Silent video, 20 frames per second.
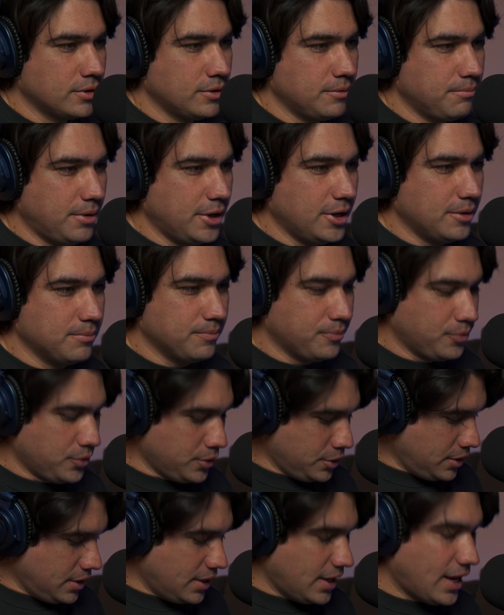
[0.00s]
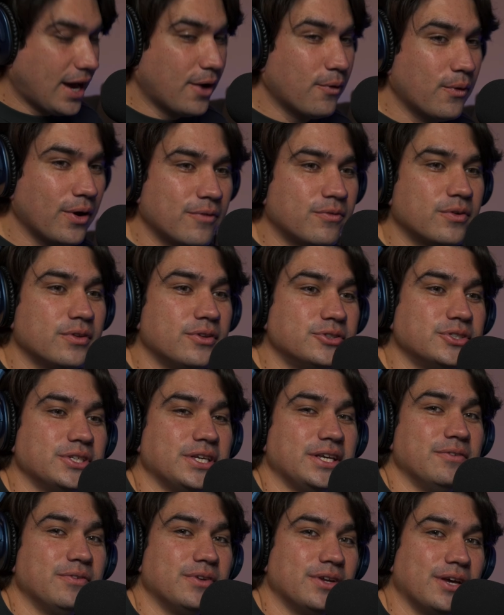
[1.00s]
bam. However, there's
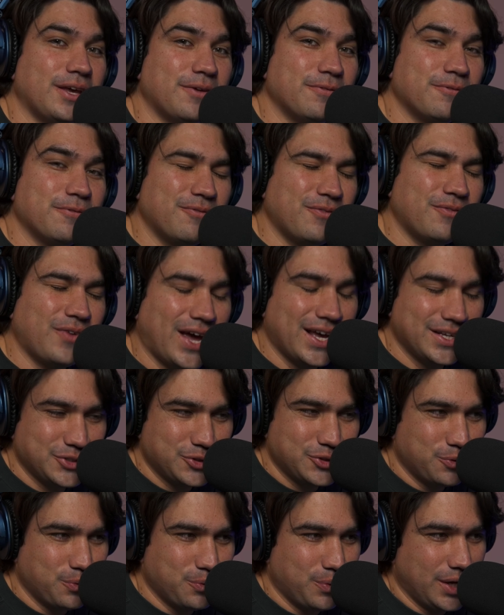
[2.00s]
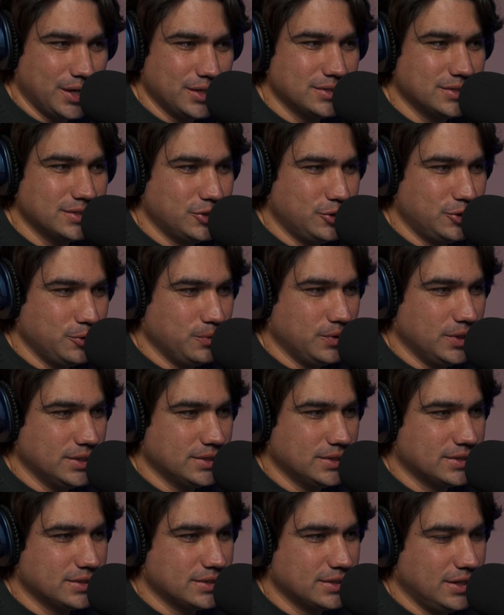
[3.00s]
even a faster way to do
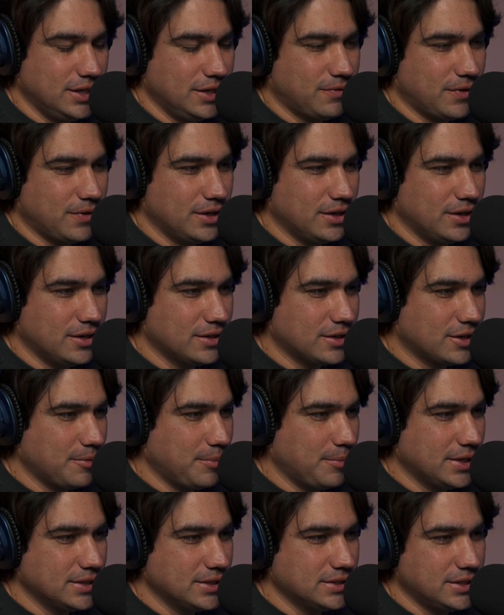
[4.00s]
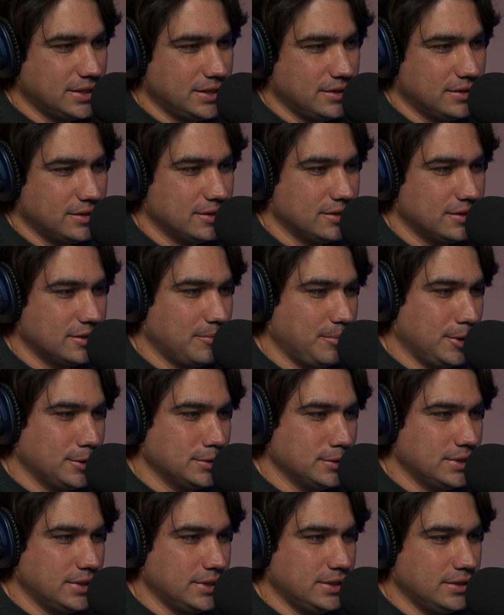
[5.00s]
this. If I Command Z,
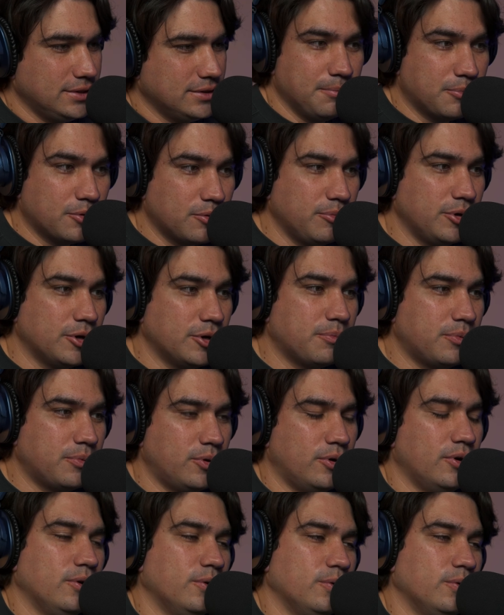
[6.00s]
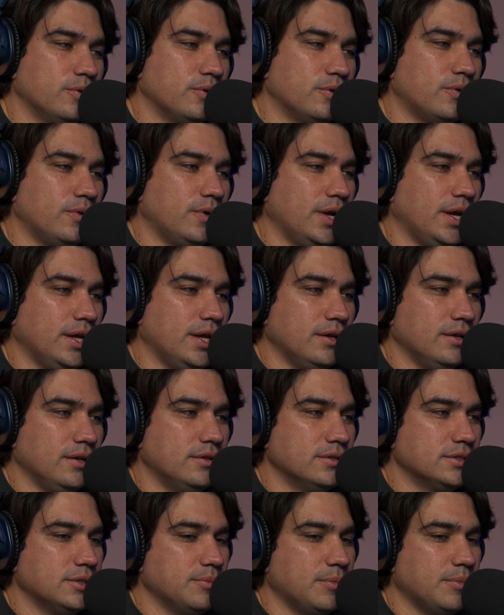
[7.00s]
Premiere Pro created
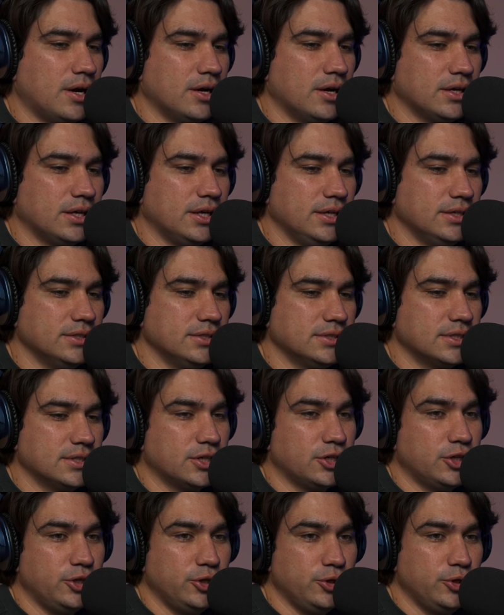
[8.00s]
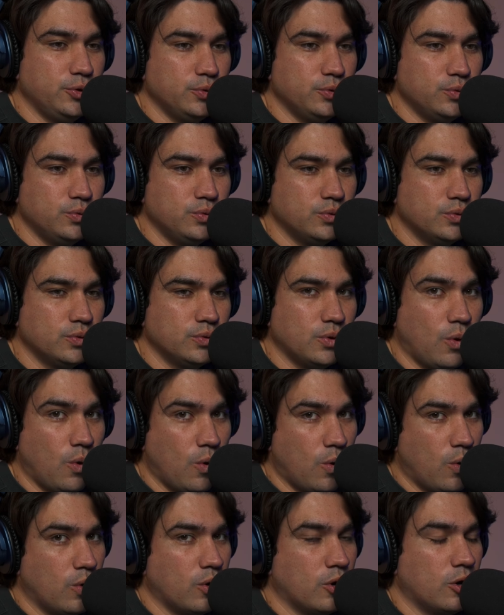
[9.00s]
some hotkeys Q
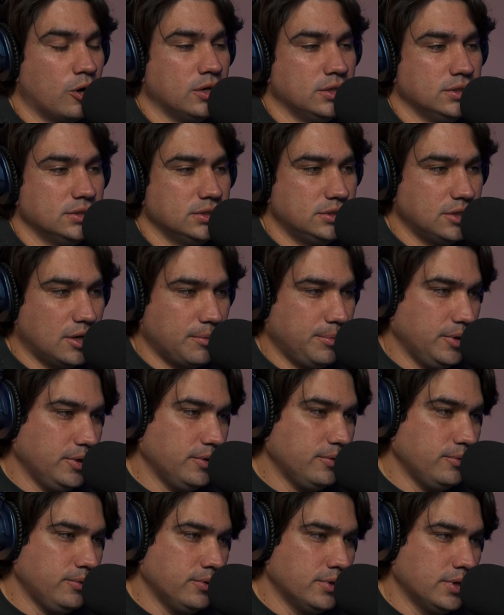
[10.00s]
or W,